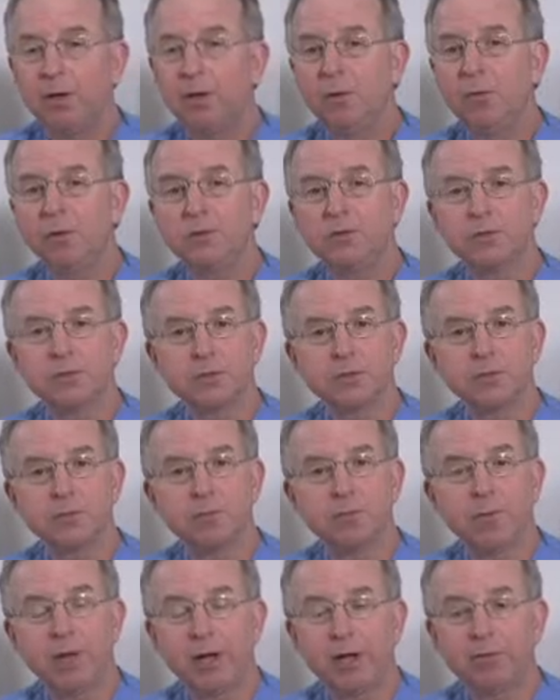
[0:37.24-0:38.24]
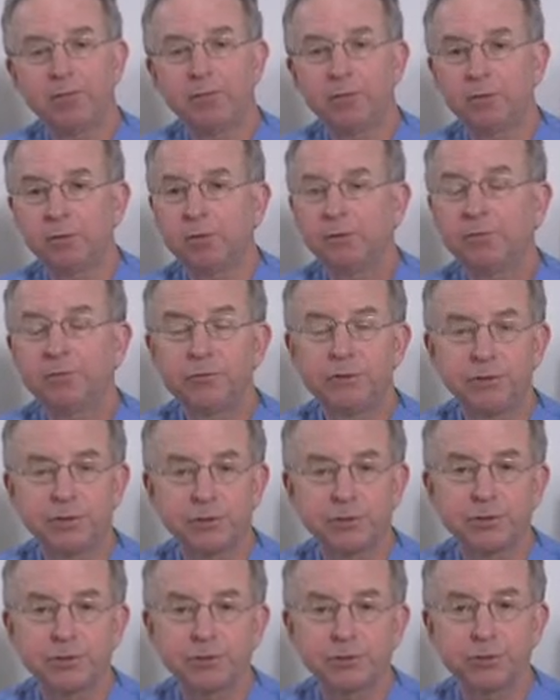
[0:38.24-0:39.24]
which was painful to the
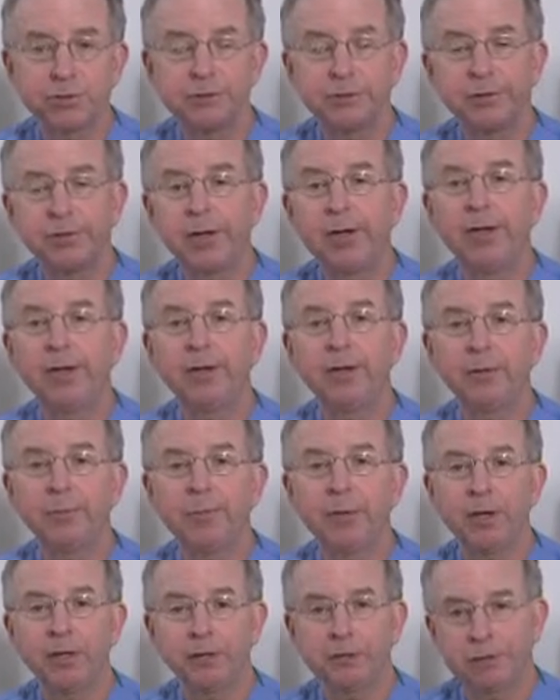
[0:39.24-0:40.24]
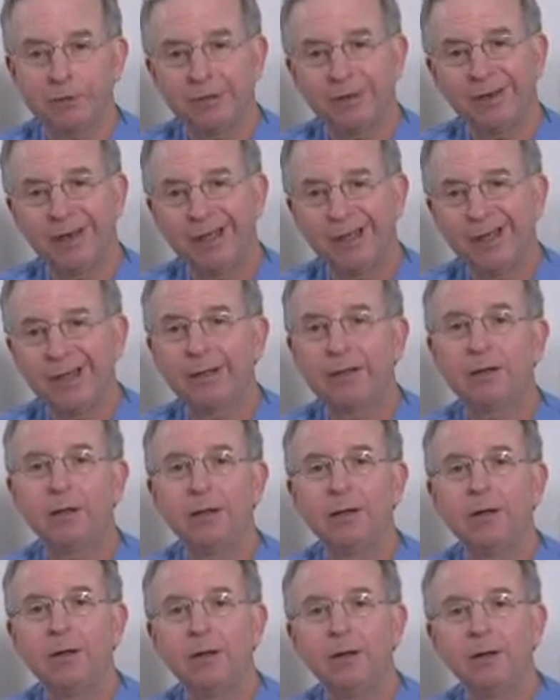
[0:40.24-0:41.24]
surgeon and the patient alike
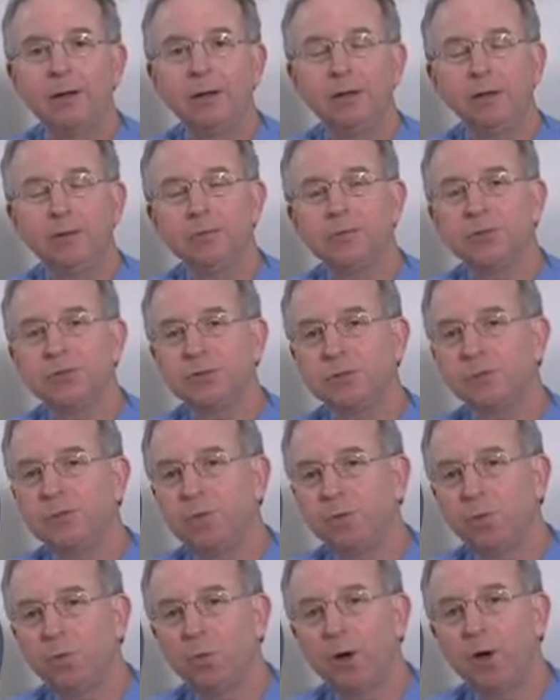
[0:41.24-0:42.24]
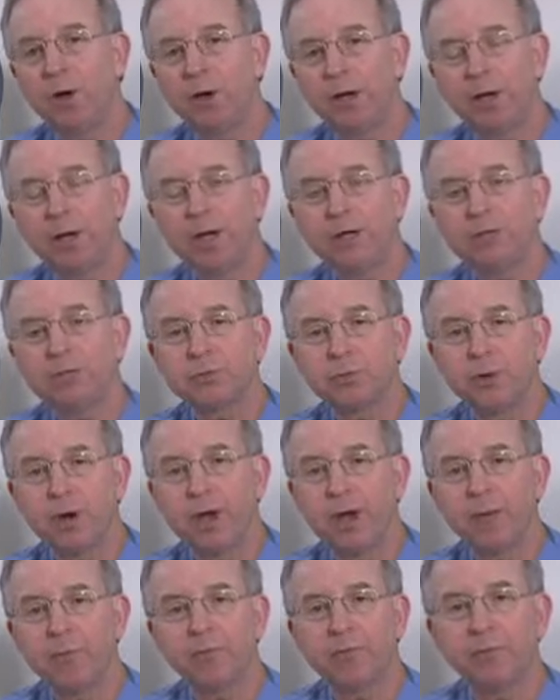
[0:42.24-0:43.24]
because you'd be wearing an ACE
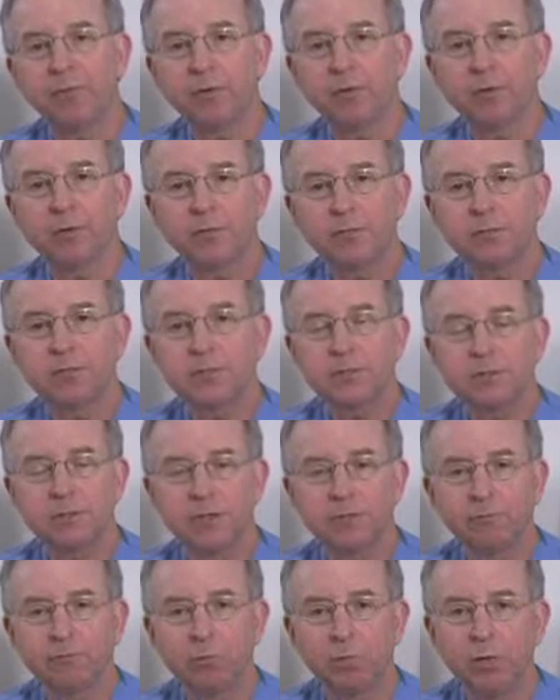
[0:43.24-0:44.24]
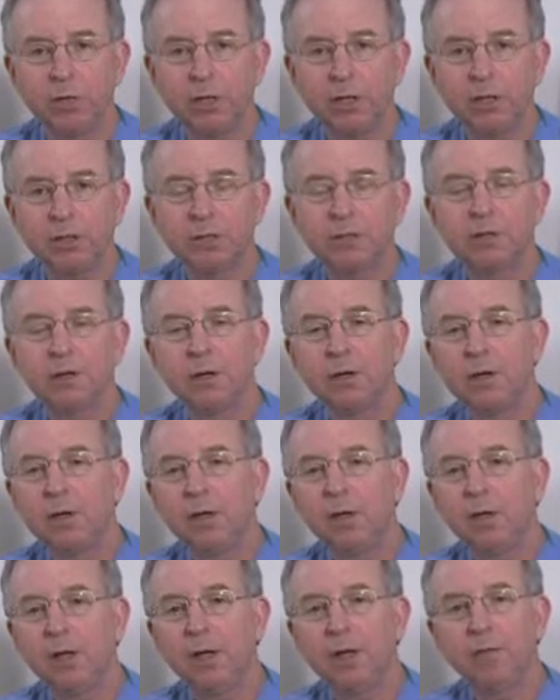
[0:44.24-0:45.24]
wrap for several weeks
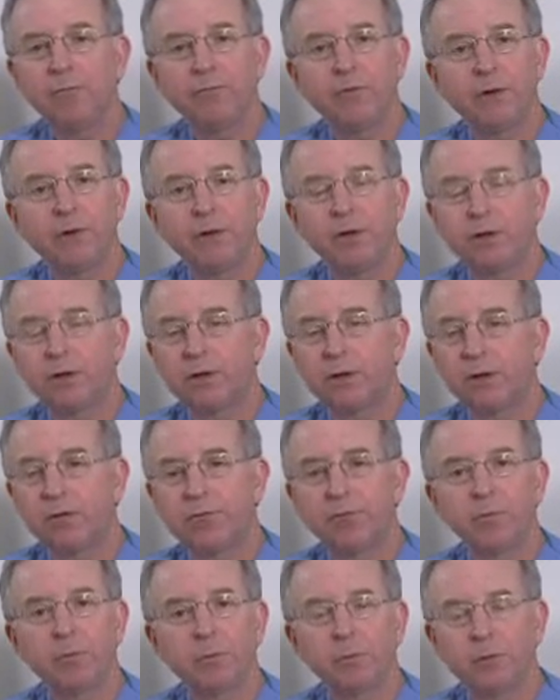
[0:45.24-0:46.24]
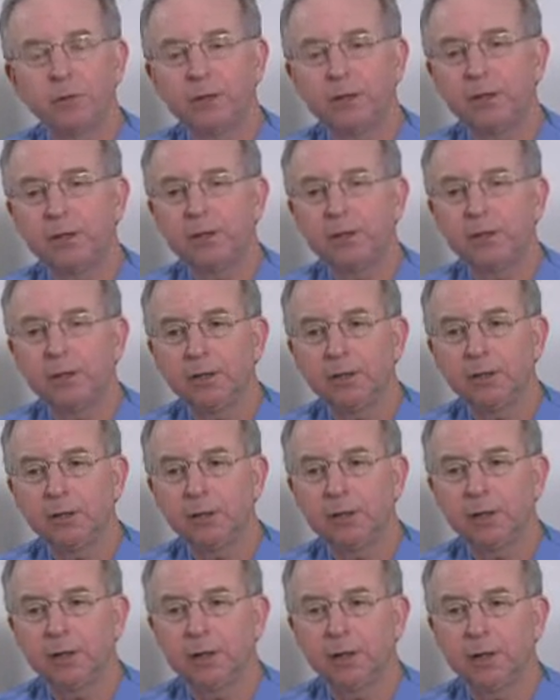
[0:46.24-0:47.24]
and very uncomfortable and
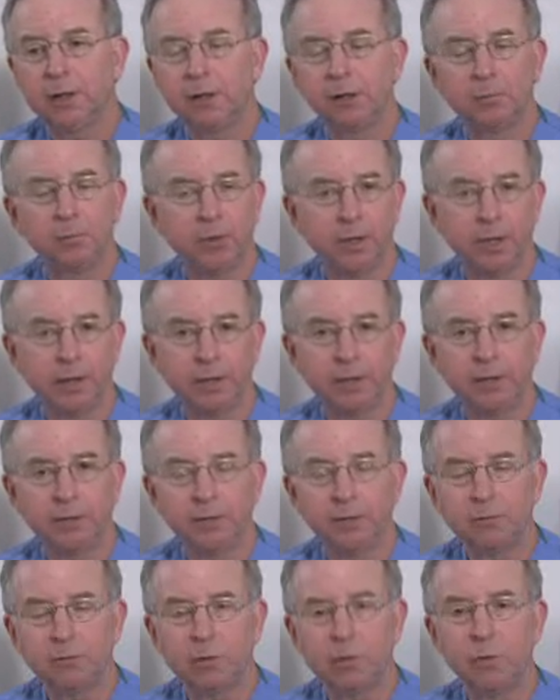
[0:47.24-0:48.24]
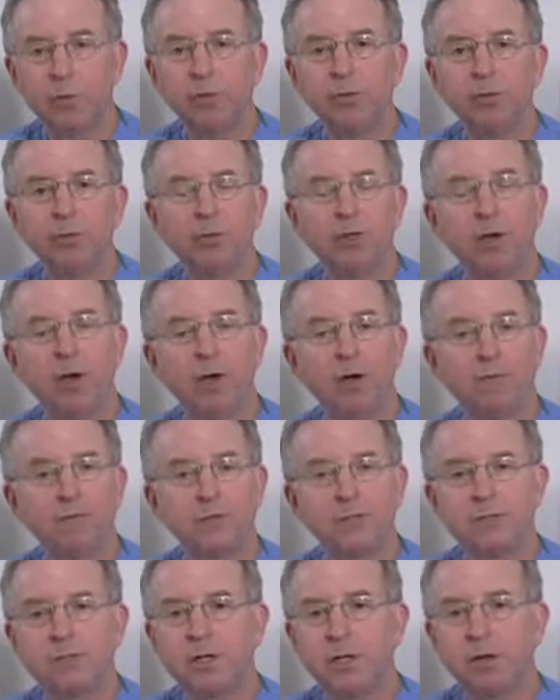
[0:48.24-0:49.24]
a little bloody. What we do in the
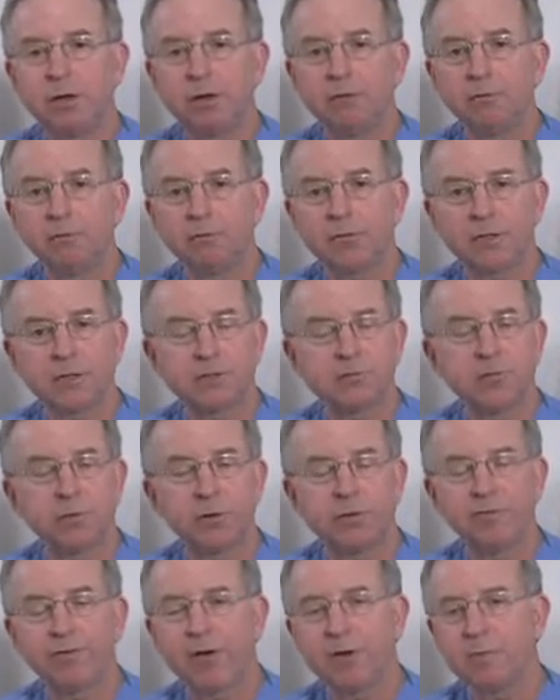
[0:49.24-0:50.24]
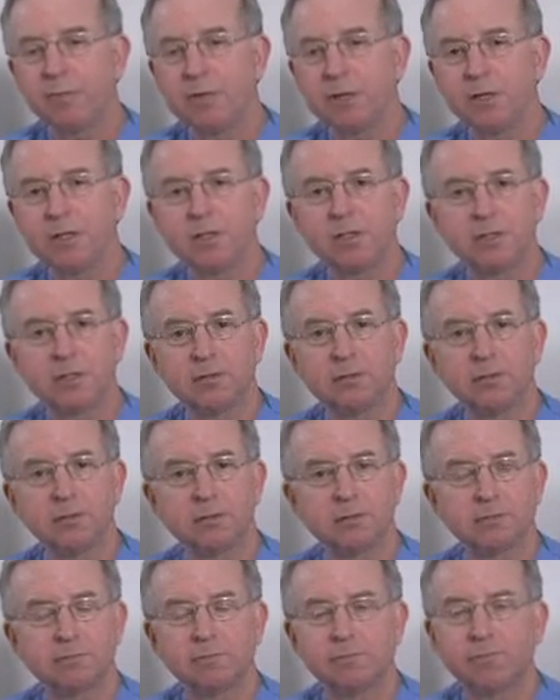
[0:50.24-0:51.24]
office now takes 45 minutes and
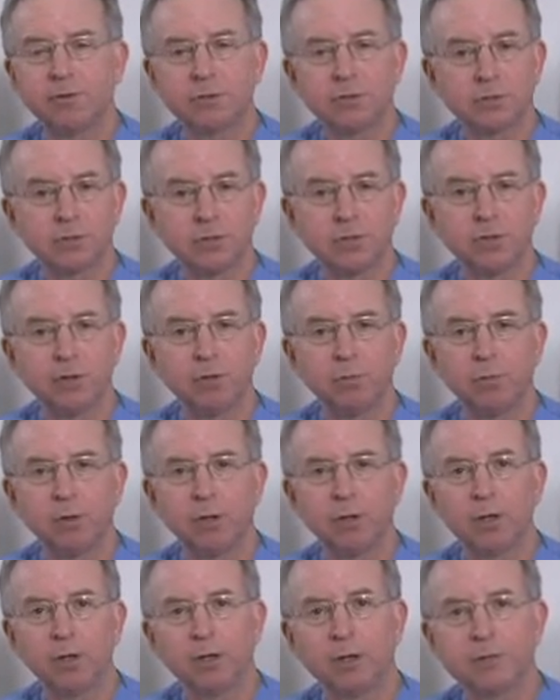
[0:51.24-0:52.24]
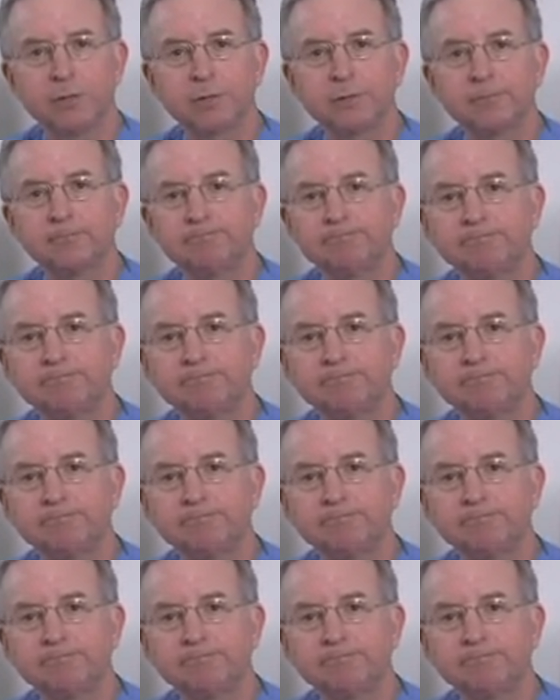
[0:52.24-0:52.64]
there's virtually no blood loss.